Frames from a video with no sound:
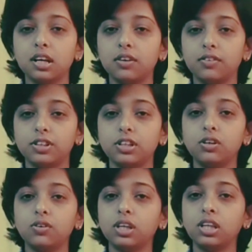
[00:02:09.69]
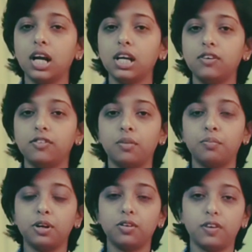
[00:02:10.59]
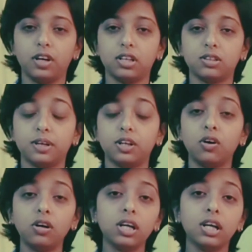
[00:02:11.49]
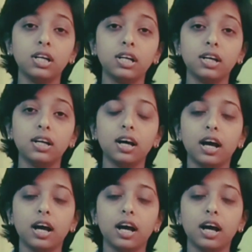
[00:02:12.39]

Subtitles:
division during the early development of fetus, but not inherited,